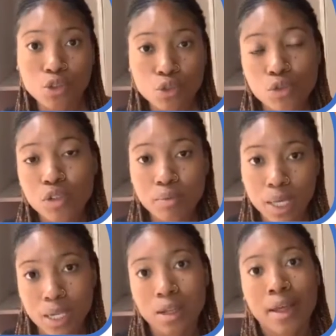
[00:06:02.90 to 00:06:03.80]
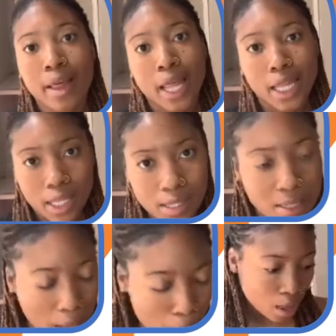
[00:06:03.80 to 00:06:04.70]
do remain the
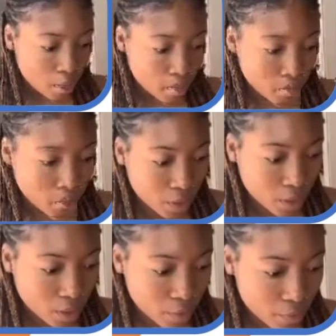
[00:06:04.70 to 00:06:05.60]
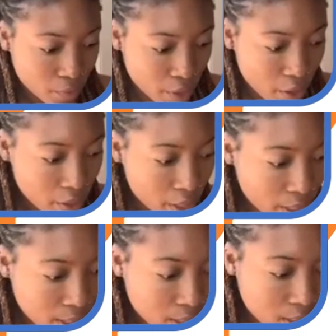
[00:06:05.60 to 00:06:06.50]
same. The
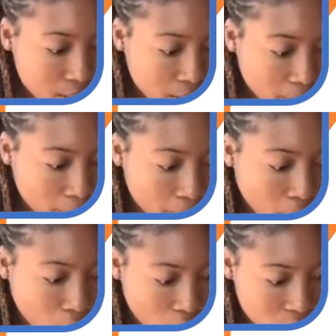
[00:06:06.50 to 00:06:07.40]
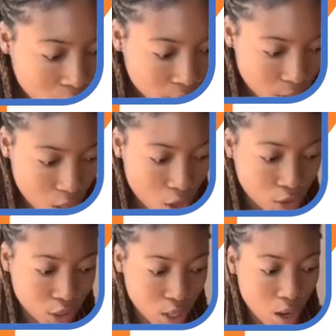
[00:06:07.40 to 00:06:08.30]
various parts of a
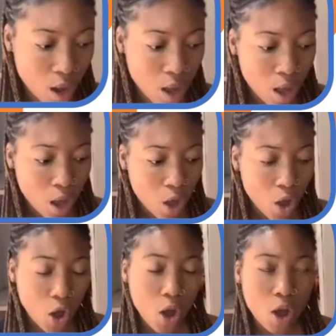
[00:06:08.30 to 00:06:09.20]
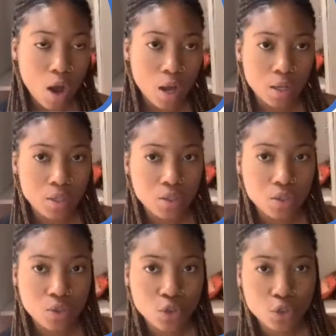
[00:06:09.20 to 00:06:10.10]
culture are
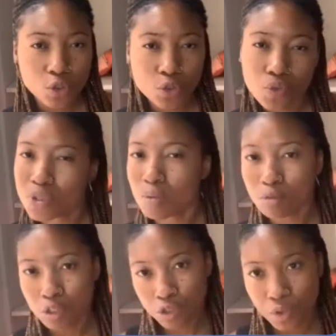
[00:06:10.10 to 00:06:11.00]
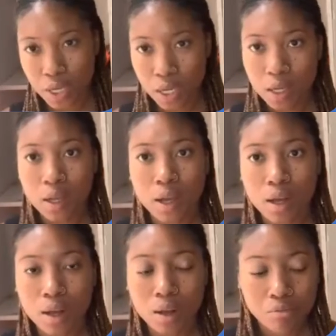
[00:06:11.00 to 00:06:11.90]
to some degree
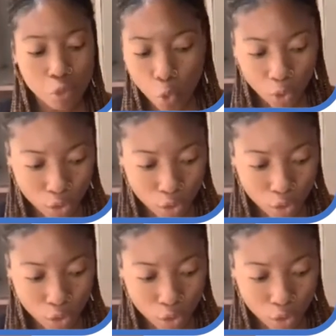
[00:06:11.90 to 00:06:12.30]
all